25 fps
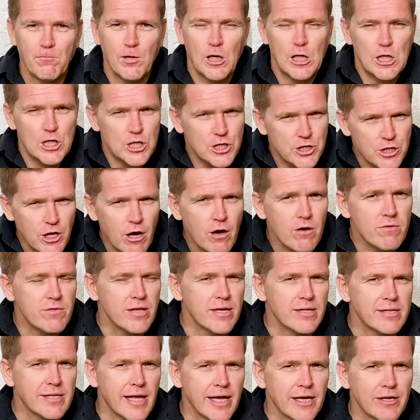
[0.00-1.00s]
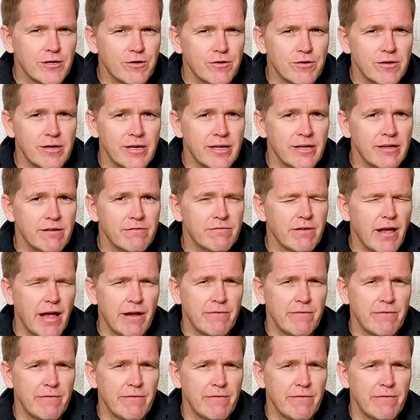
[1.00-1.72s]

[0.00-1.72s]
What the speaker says: so that they could leave